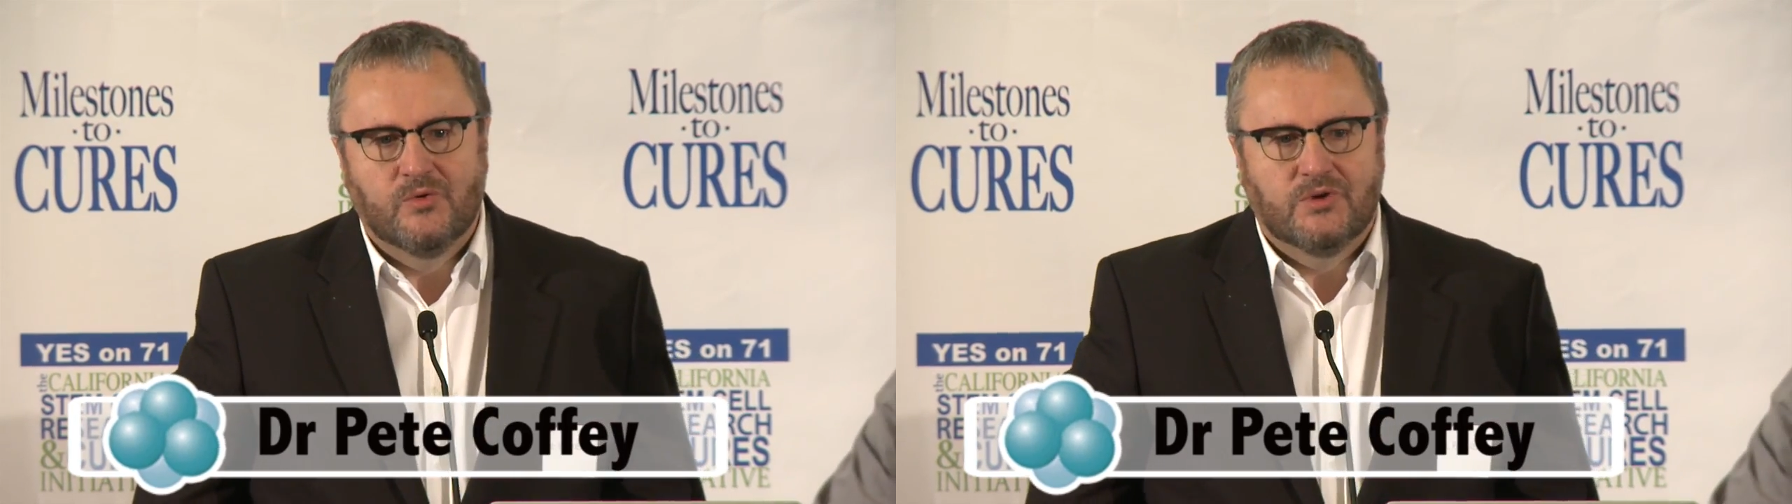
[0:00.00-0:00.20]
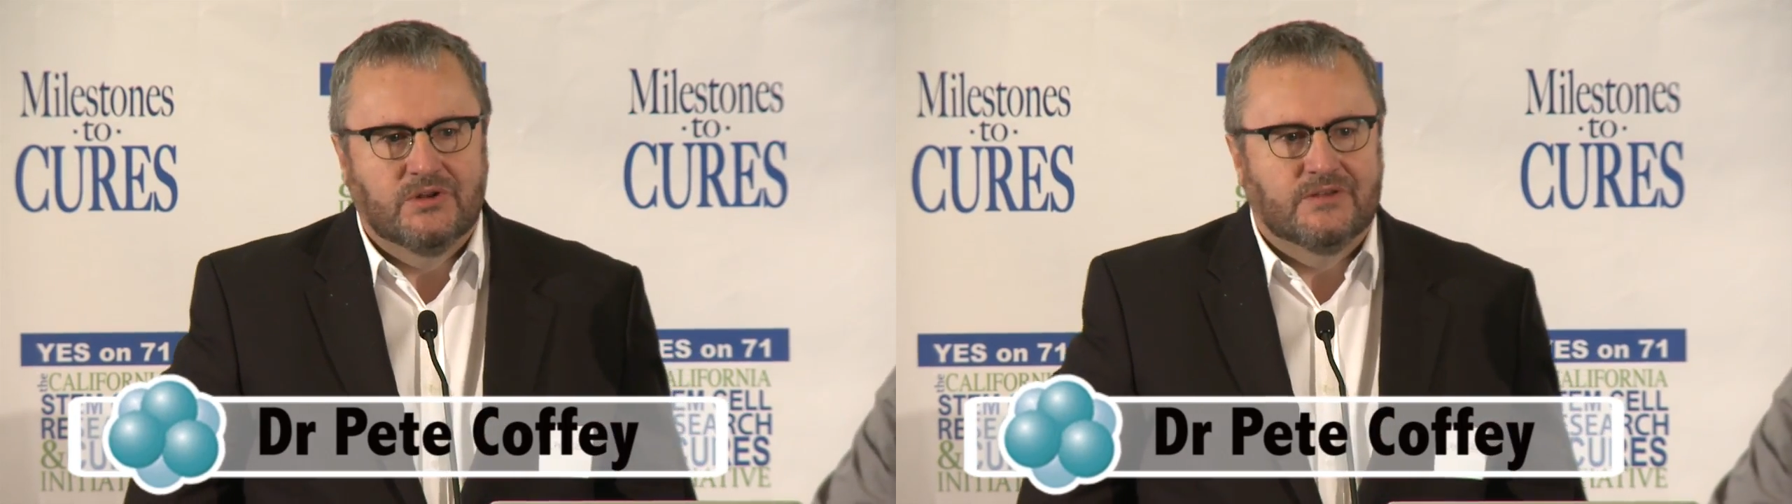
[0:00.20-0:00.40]

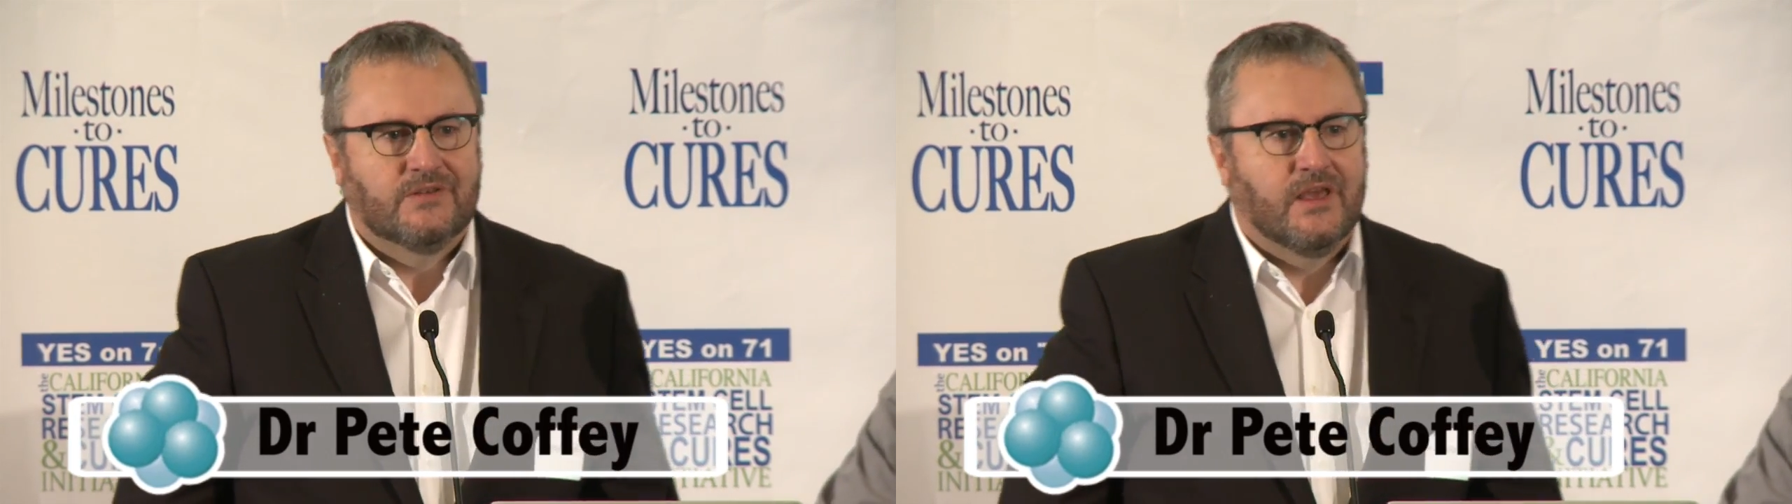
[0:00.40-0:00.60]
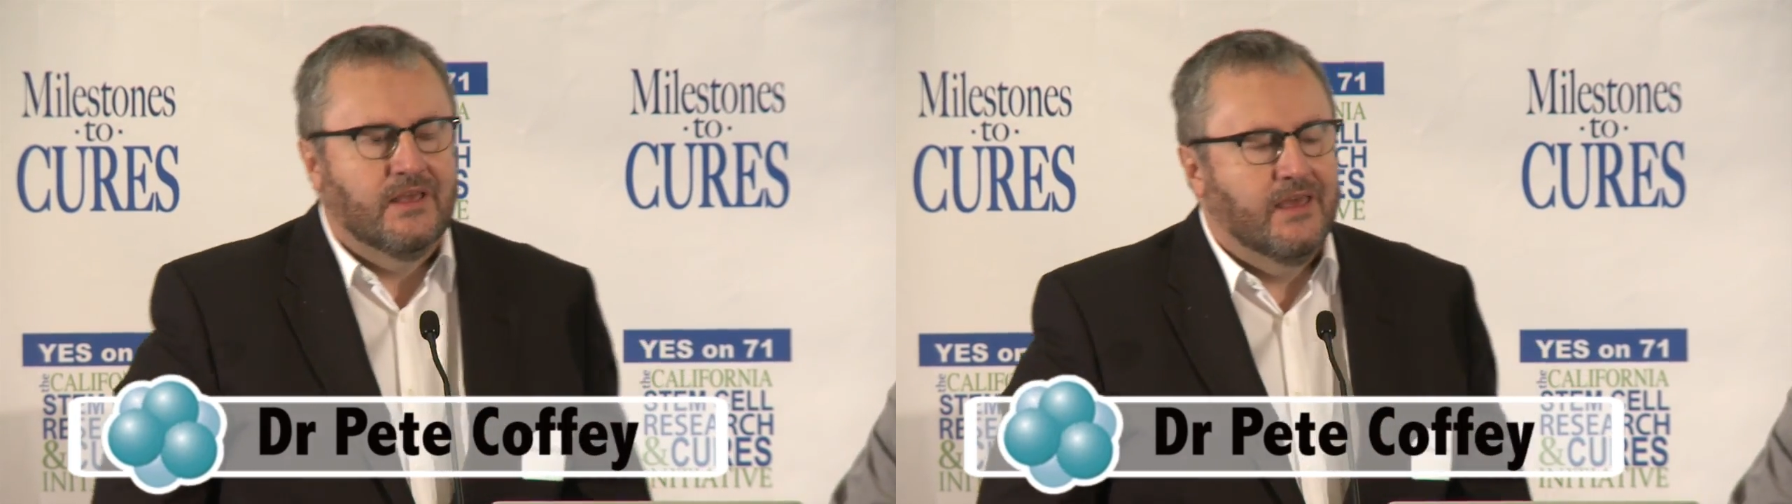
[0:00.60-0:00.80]
were going to
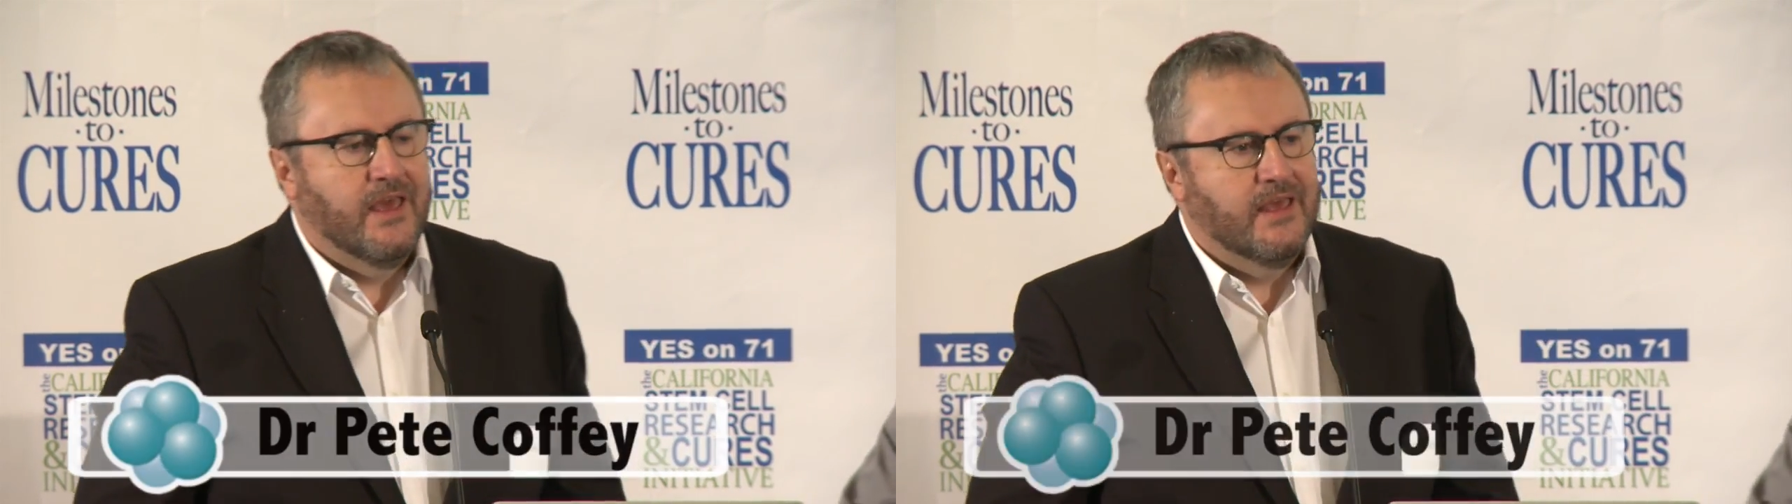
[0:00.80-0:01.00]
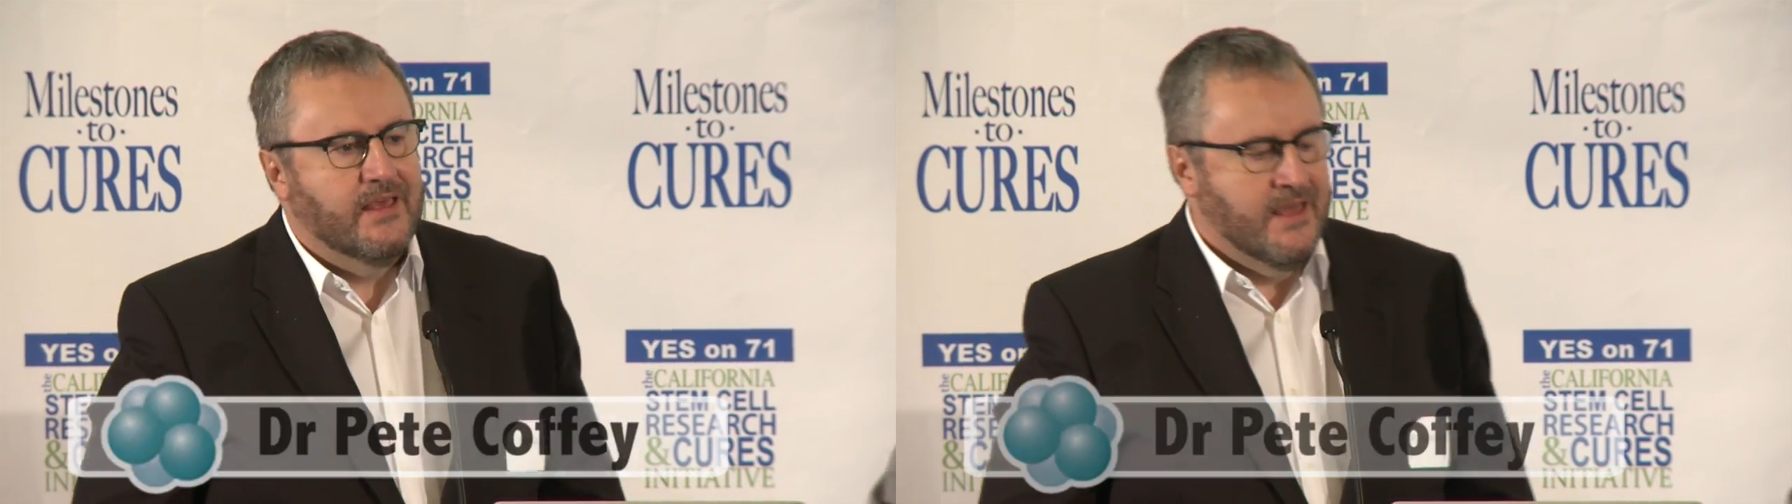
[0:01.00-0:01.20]
take
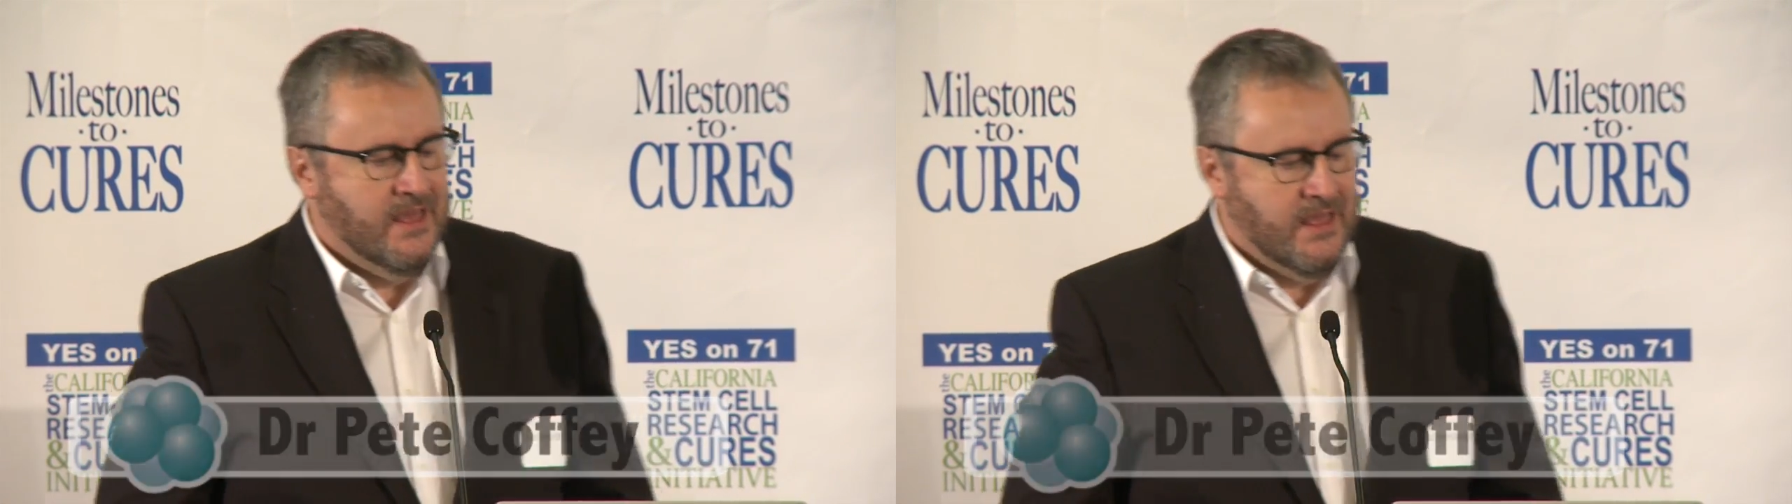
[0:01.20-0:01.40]
a